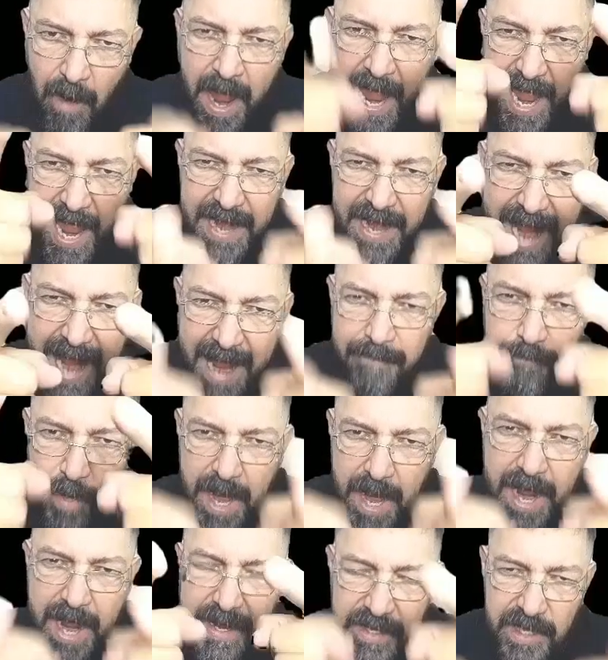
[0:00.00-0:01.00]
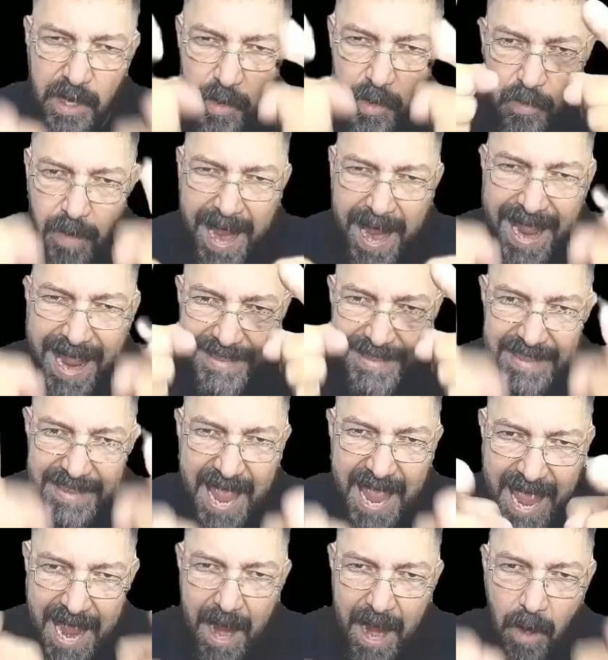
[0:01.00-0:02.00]
And I break you right
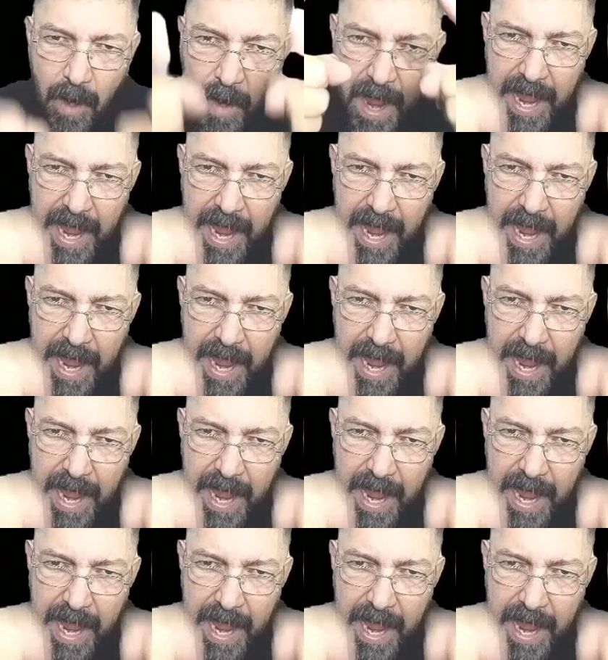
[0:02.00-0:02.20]
now.